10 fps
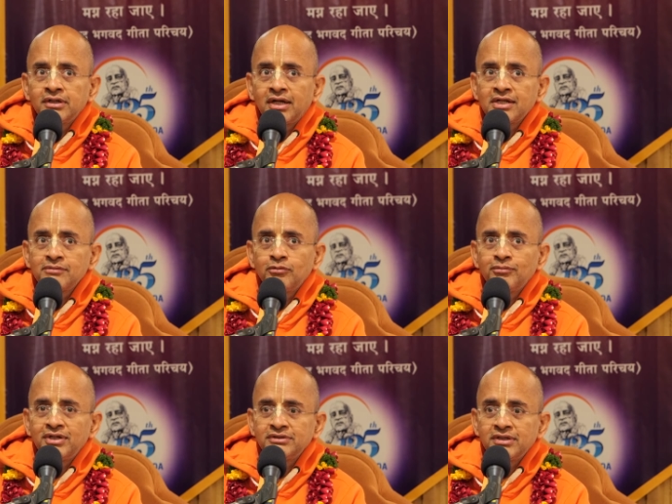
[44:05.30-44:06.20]
on other
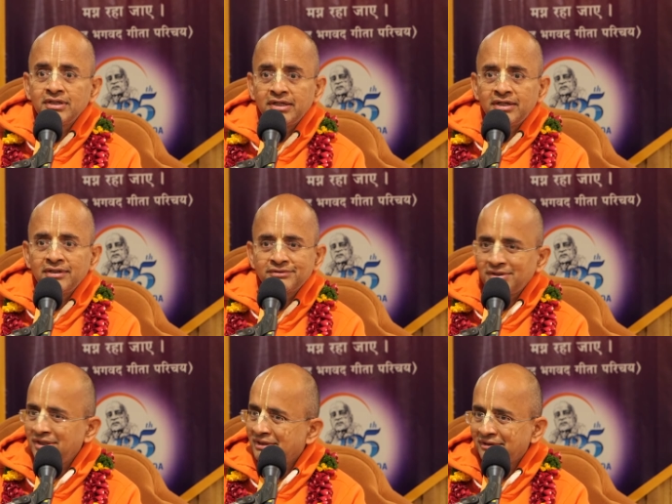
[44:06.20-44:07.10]
movements and here in
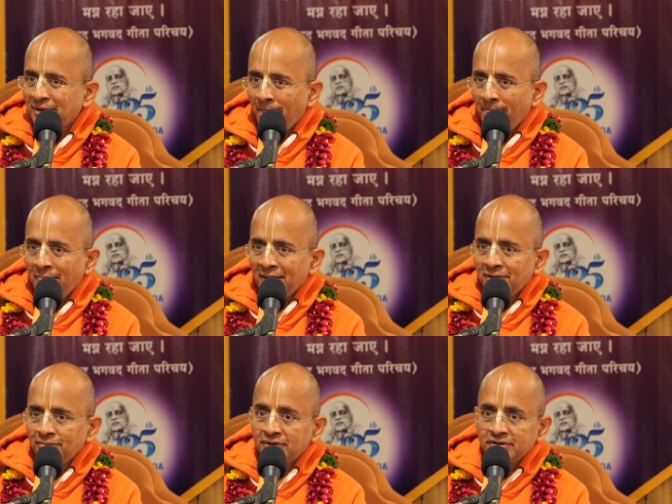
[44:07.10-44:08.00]
ISKCON.
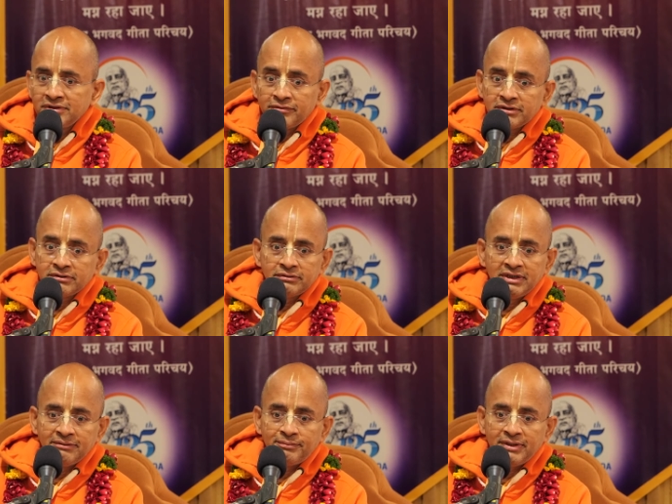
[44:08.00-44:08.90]
Because he was
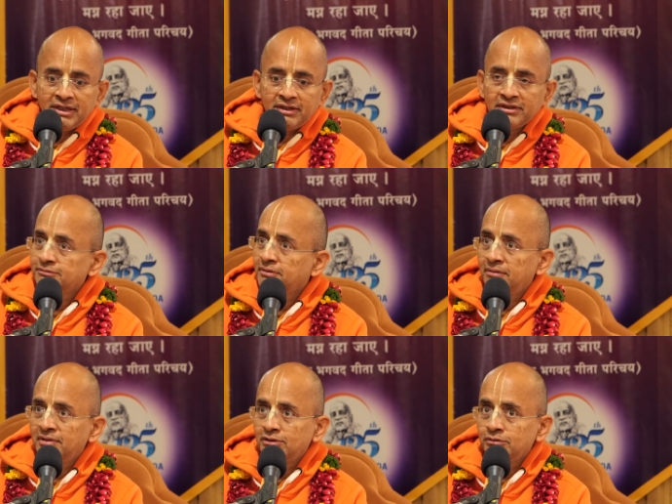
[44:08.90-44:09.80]
deeply
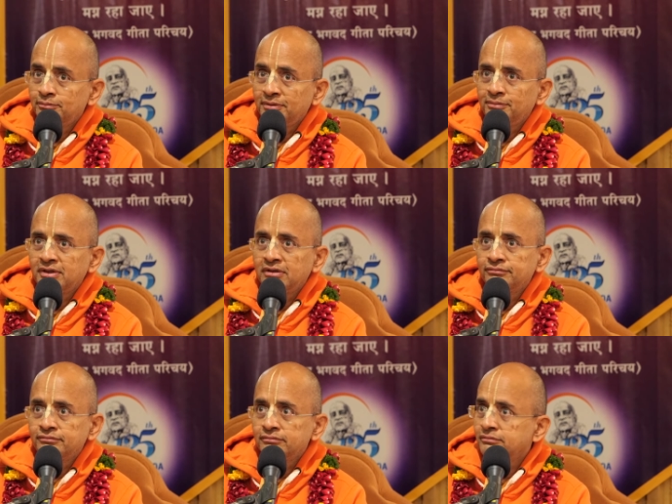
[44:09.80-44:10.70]
inspired by 2 people,
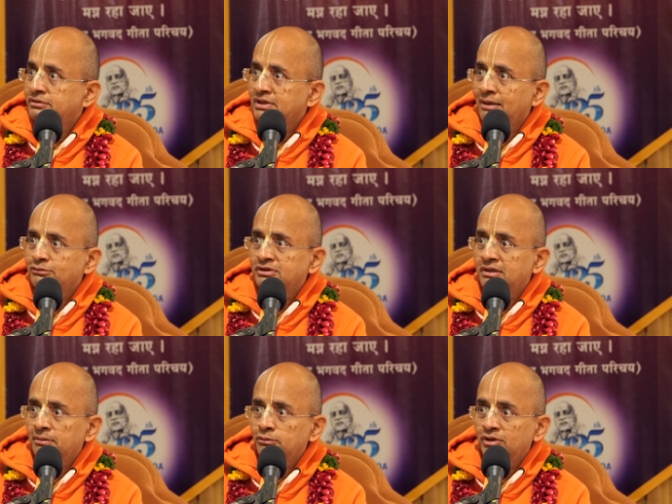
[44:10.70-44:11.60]
Shyam
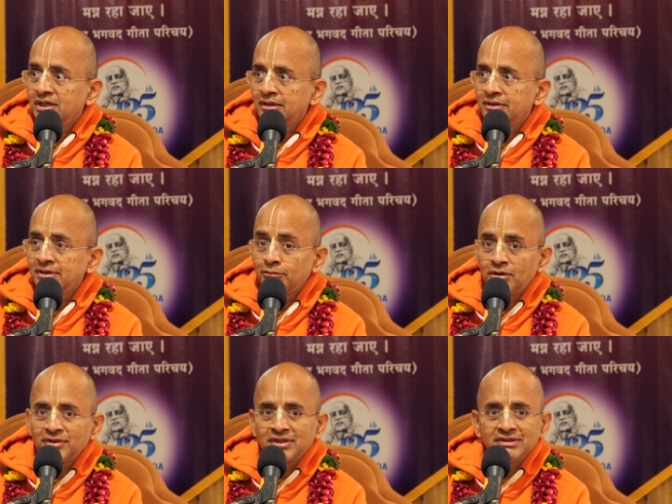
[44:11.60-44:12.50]
Sundar Prabhu and
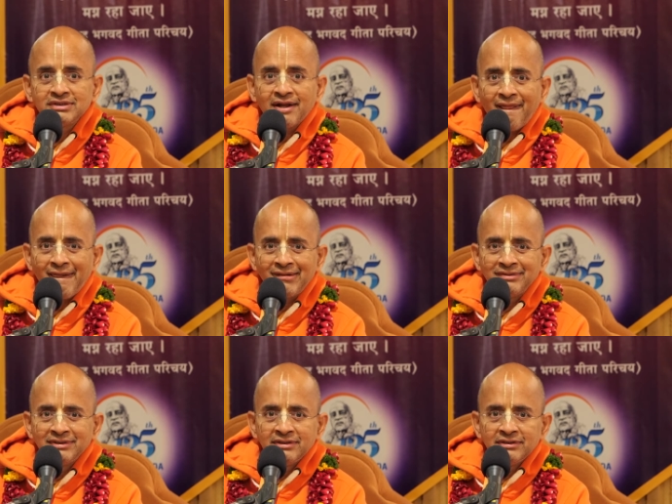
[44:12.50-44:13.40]
Yamuna Mataji.
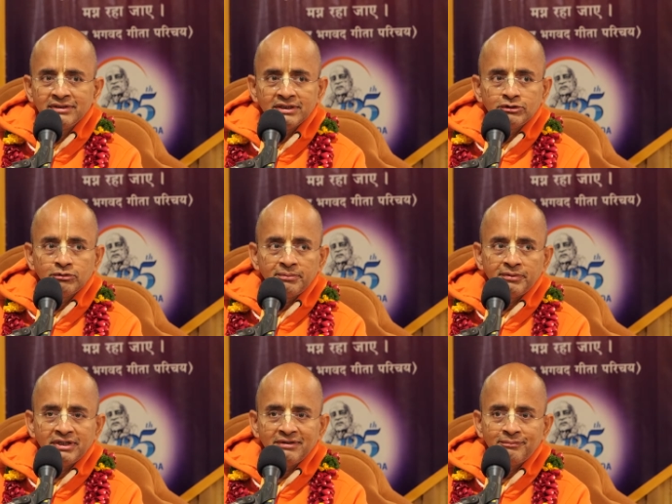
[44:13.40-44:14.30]
These 2
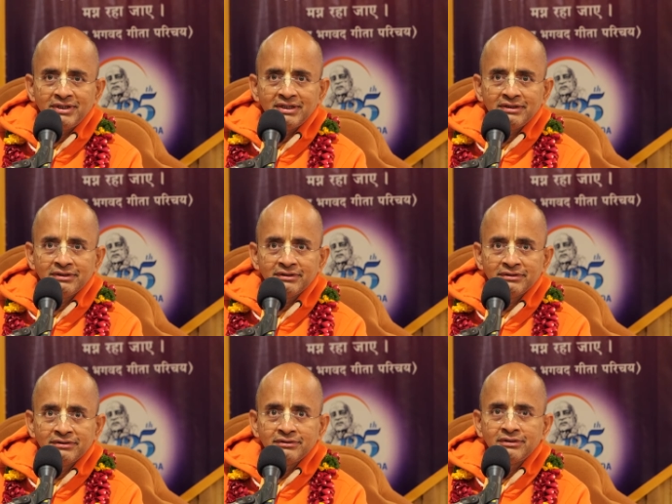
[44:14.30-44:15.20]
people deeply
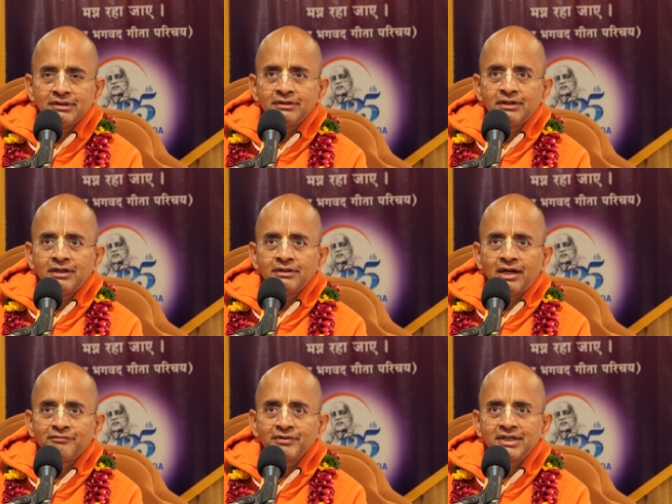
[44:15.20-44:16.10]

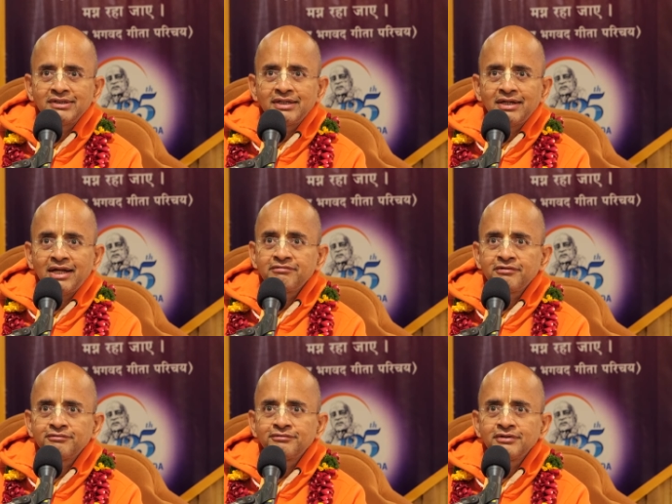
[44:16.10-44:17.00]
affected the life
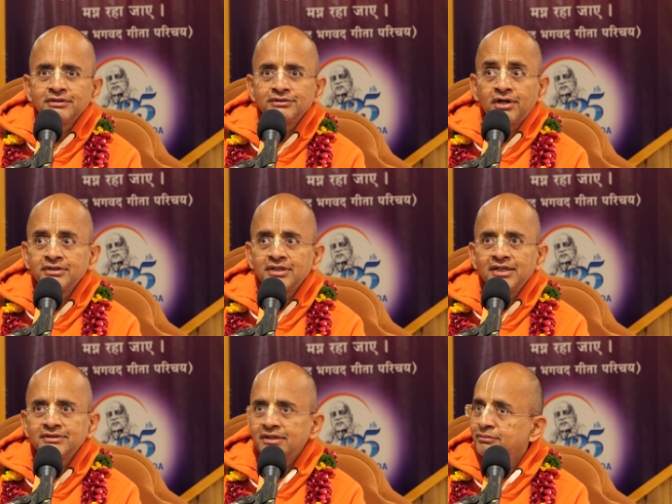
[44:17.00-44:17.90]
of George
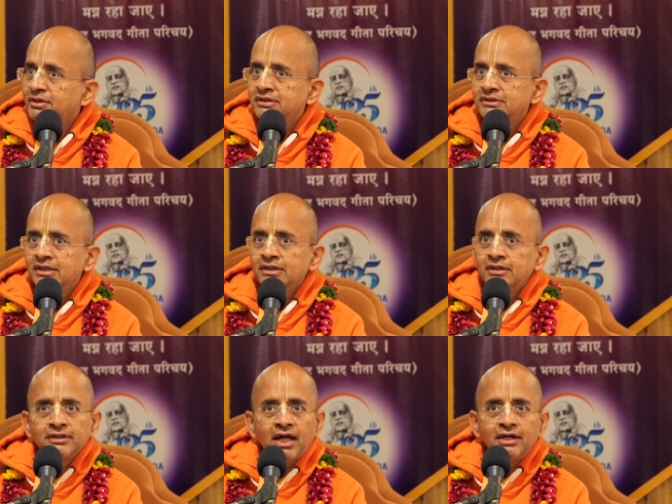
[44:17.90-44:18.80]
Harrison because
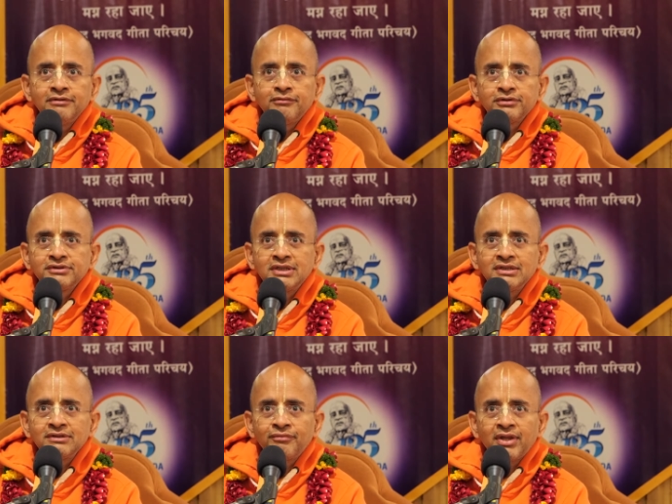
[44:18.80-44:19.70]
their
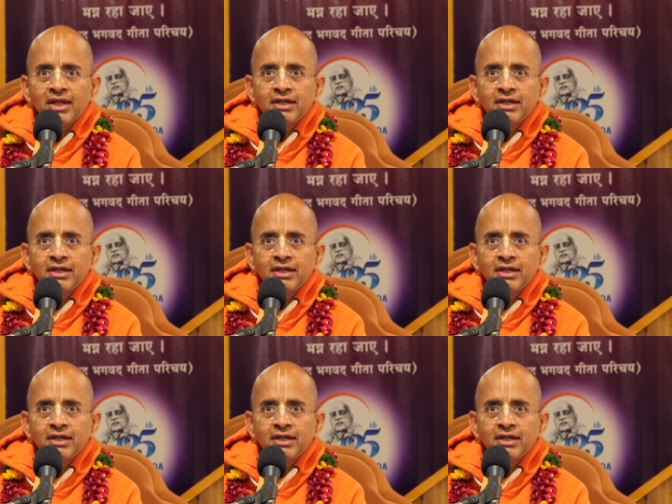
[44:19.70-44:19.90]
devotion,